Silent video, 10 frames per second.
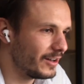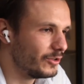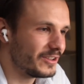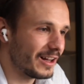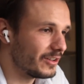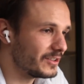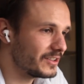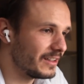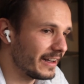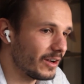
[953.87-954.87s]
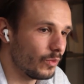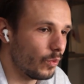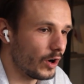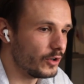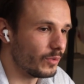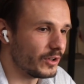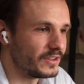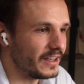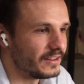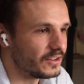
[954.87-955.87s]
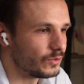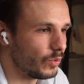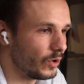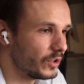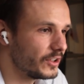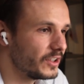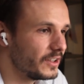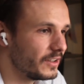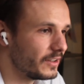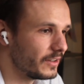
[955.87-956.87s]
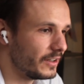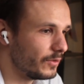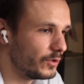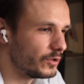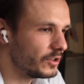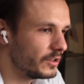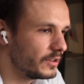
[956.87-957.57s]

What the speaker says: you tell us like where you want to take this work in the future?